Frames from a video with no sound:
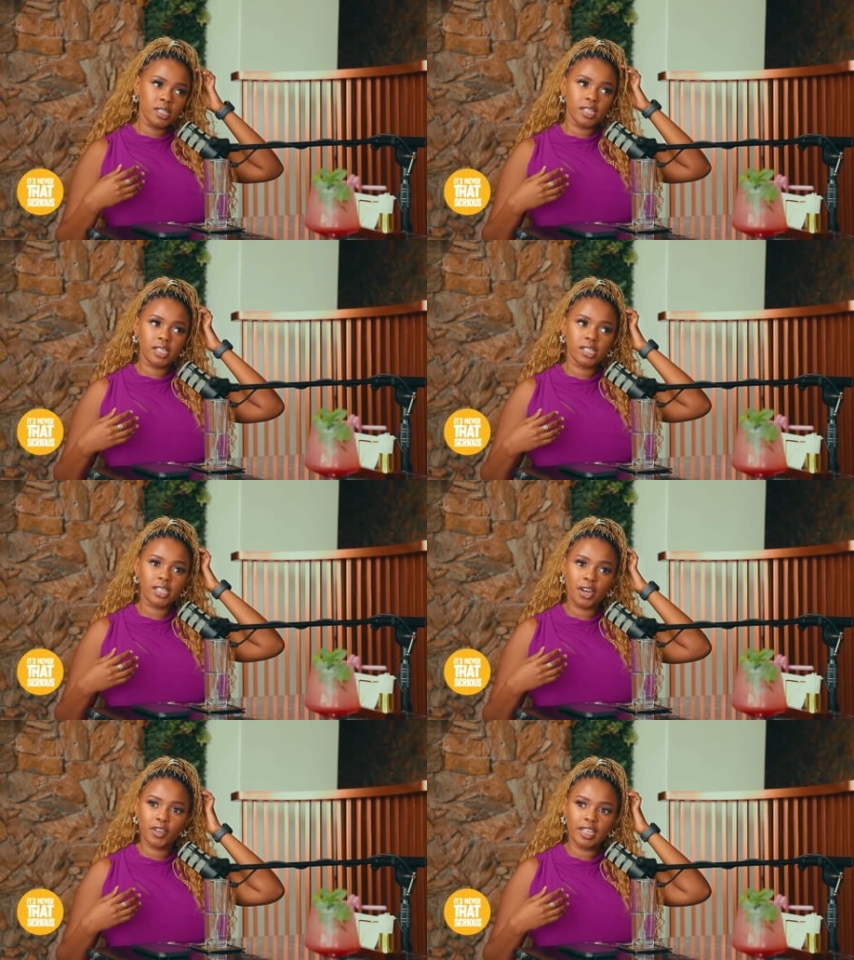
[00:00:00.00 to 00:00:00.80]

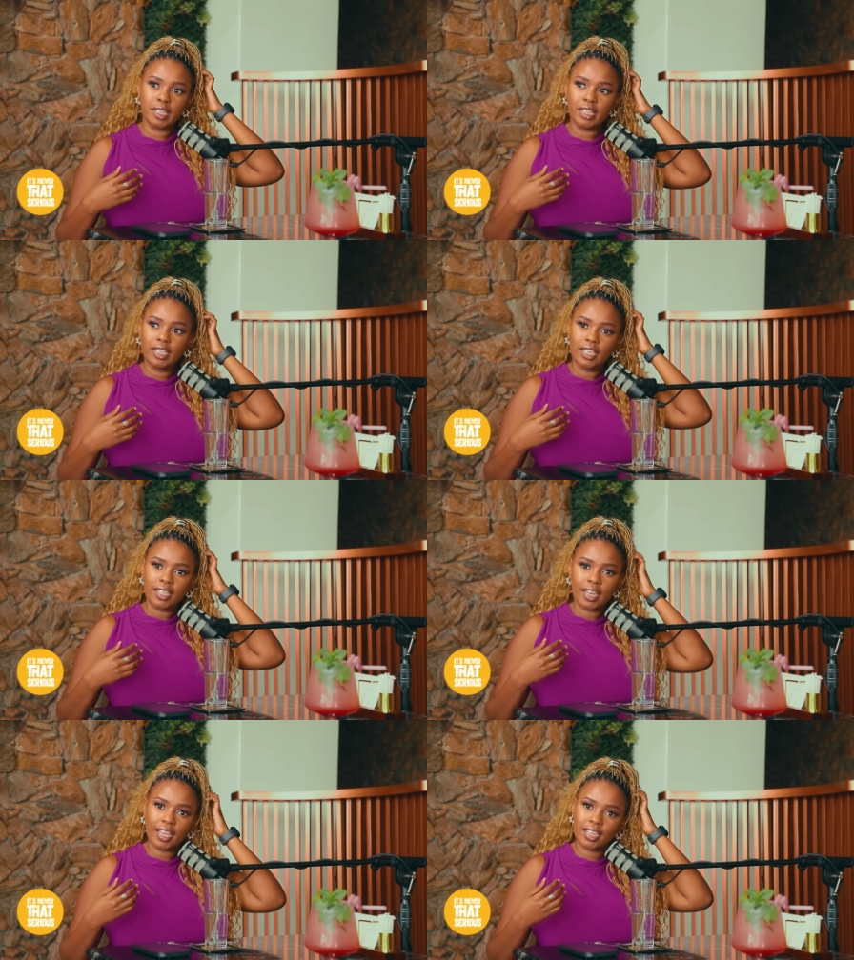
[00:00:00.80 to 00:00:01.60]
necessarily,
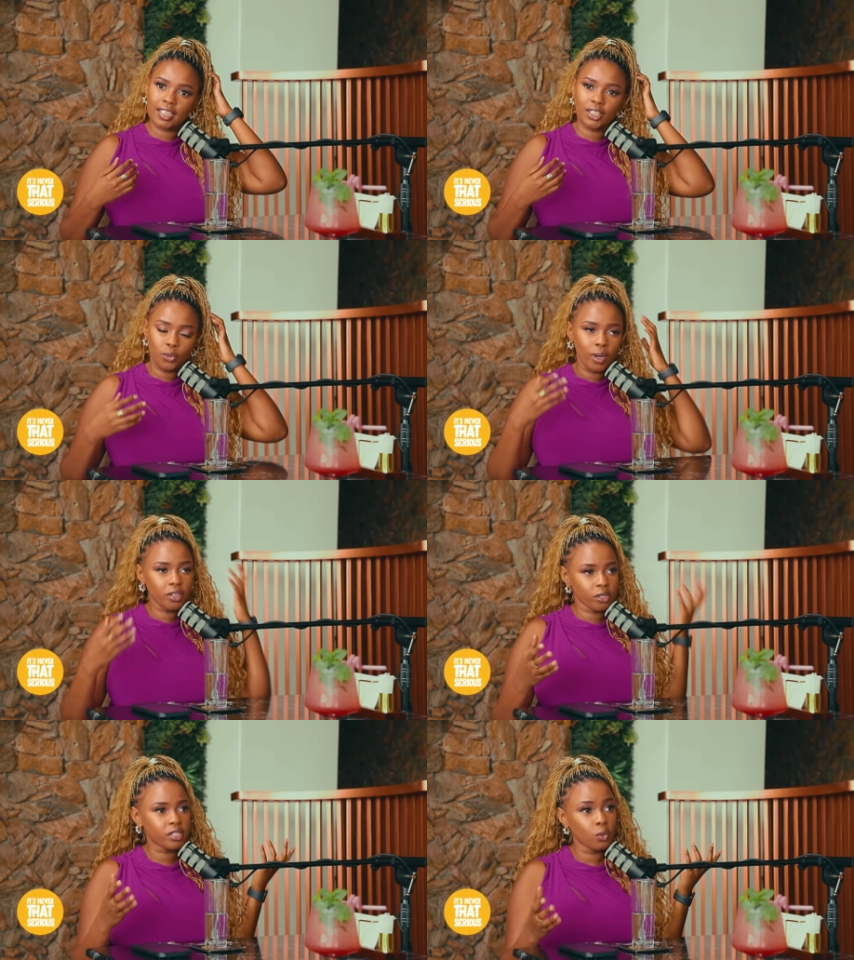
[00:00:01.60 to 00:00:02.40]
like,
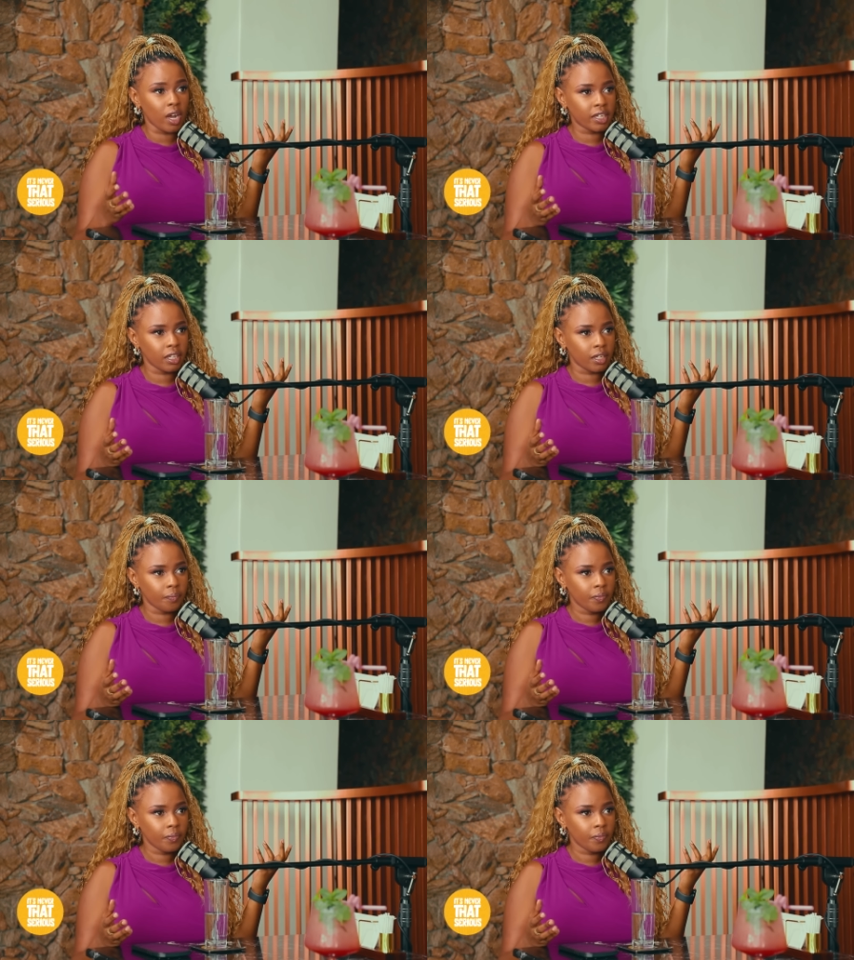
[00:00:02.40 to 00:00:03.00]
you're still working.